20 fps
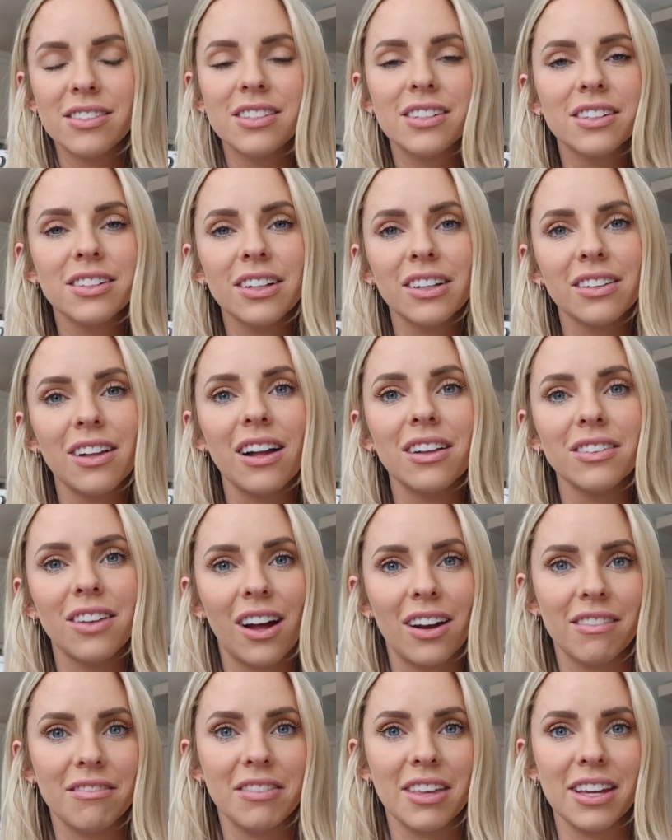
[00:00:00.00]
Still a
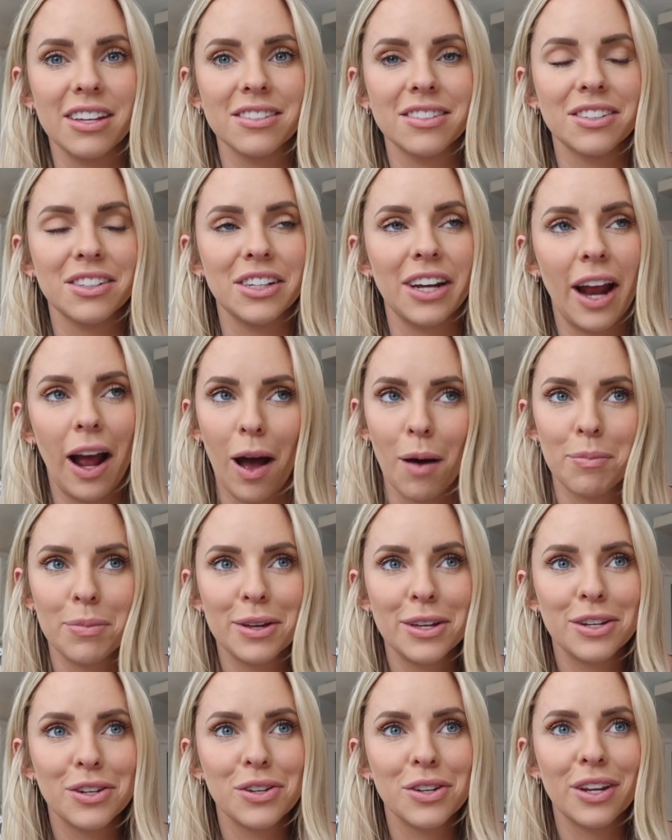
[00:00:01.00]
lot of things could
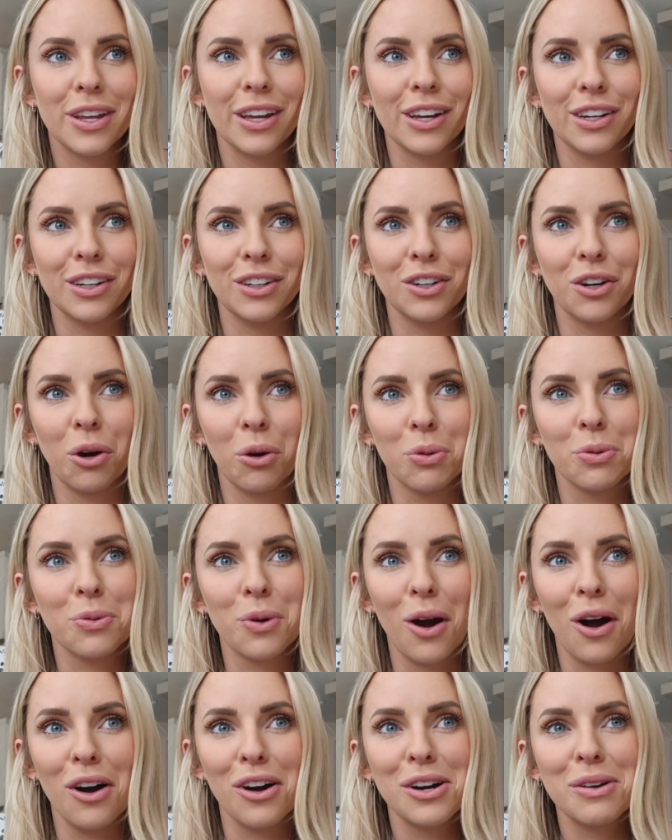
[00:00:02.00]
happen and go
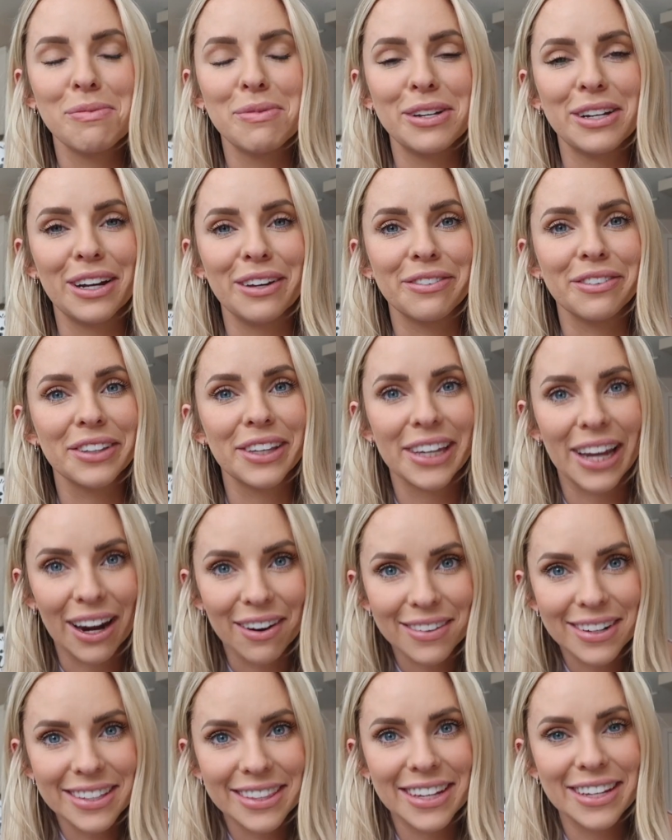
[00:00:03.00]
wrong but I feel like
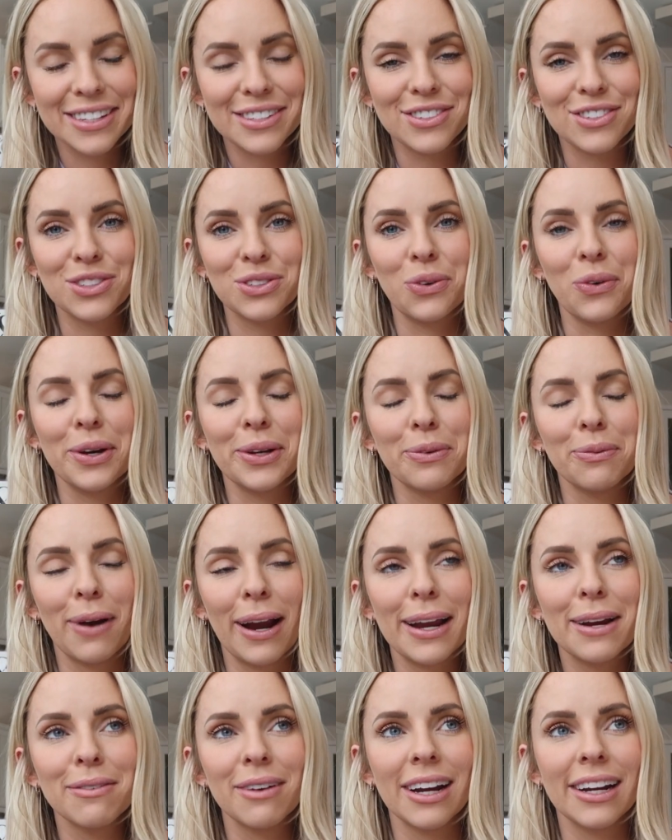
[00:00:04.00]
everything is just going
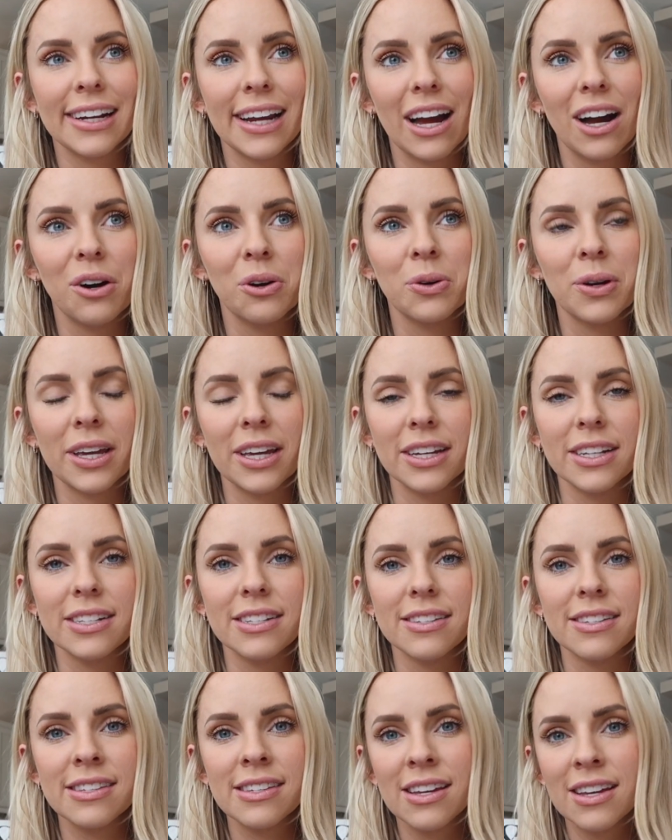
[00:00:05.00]
right right now
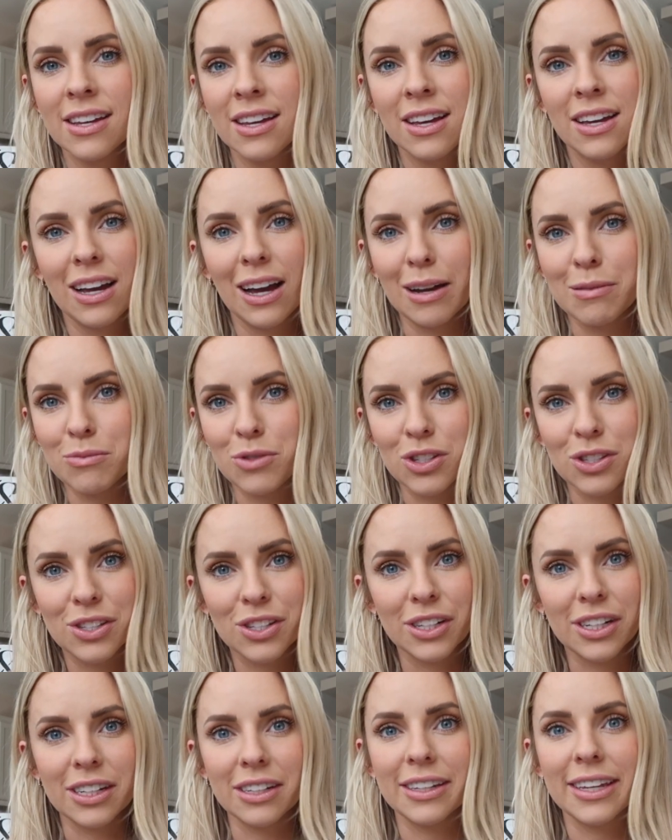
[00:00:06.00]
and I'm just
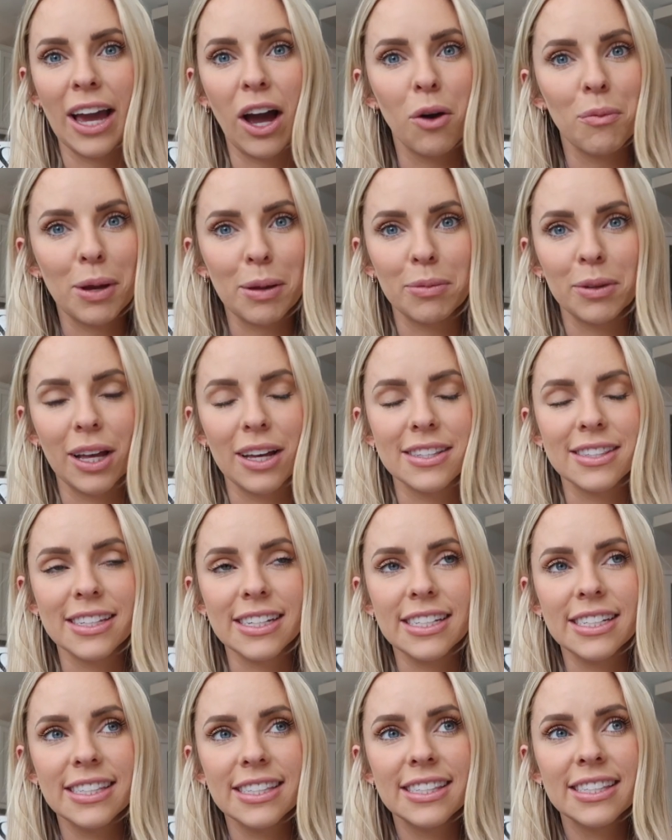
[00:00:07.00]
gonna count my
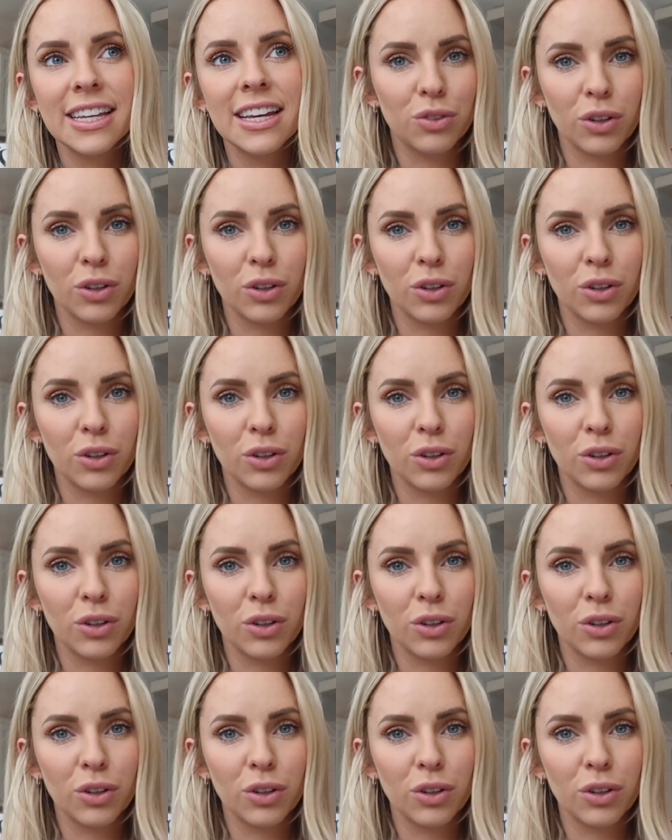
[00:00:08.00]
blessings.